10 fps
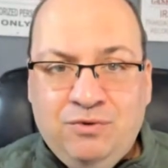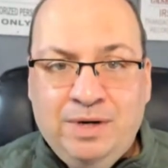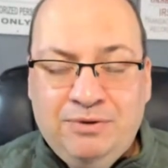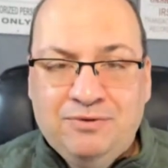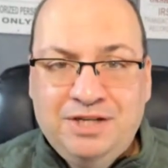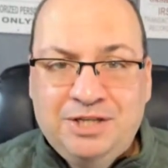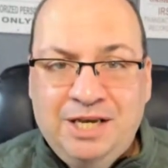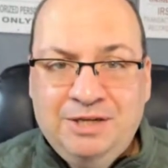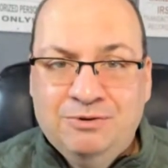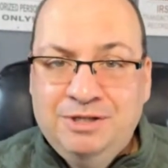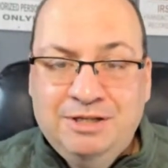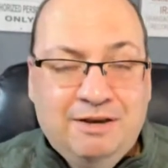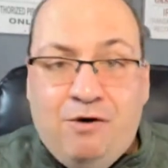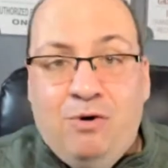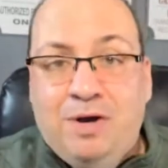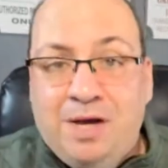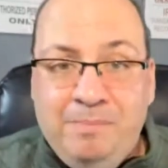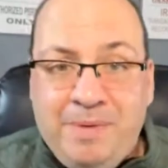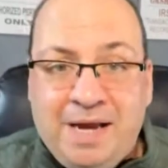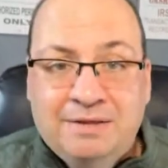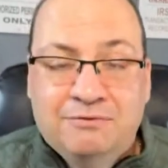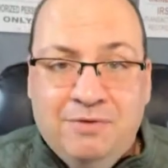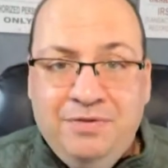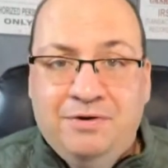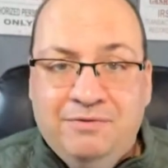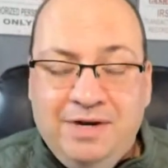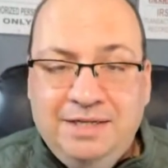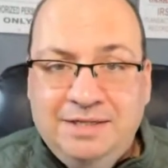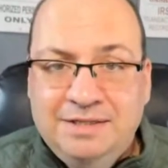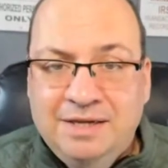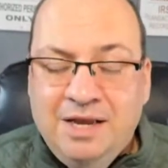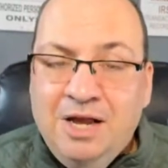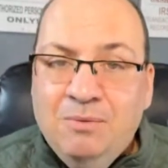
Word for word: 2023 stakes horses have all come back to run their races.